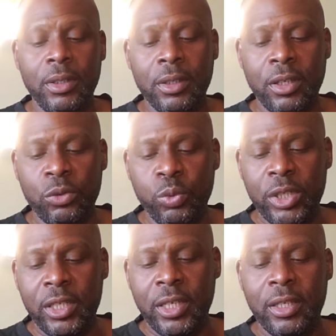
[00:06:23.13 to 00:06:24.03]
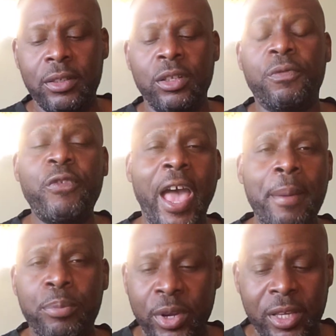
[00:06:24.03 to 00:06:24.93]
Because we need the
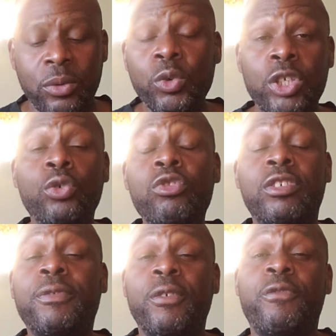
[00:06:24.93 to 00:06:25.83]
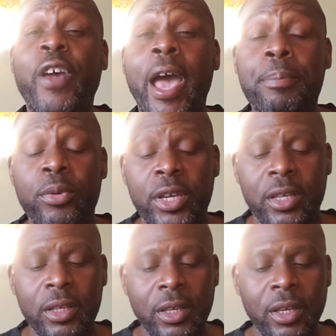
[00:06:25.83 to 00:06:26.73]
fabric. We use it for fabric.
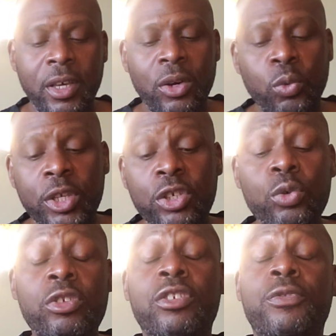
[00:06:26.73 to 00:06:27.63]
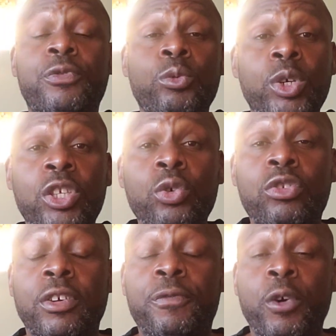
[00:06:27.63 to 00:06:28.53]
We
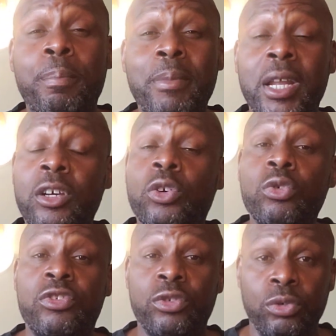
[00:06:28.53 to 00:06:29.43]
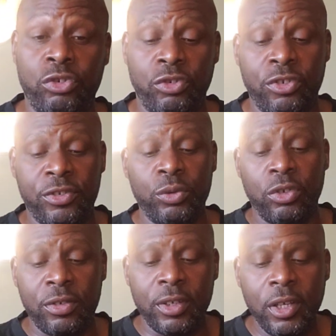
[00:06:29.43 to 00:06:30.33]
use it for medical
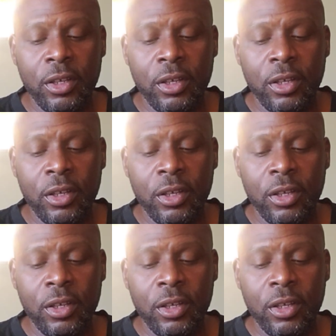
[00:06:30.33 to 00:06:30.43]
sutures.